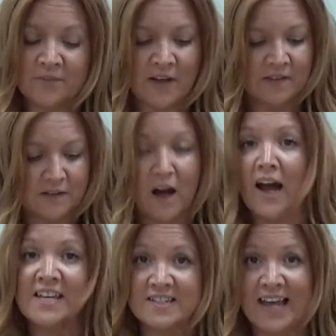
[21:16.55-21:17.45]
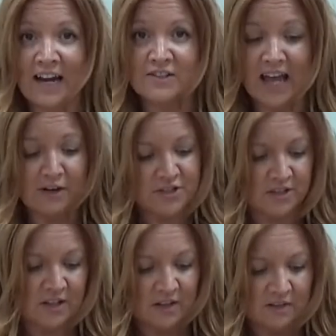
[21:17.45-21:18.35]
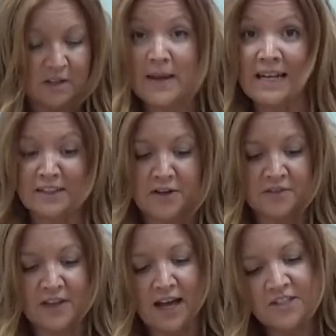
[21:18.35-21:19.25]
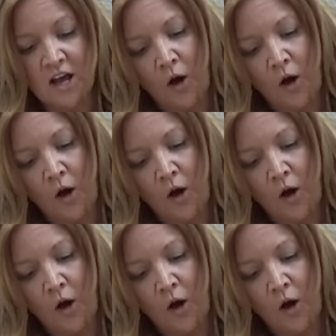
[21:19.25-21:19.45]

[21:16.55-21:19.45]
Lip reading: So that's 9 to count out, so you can make a little note of that.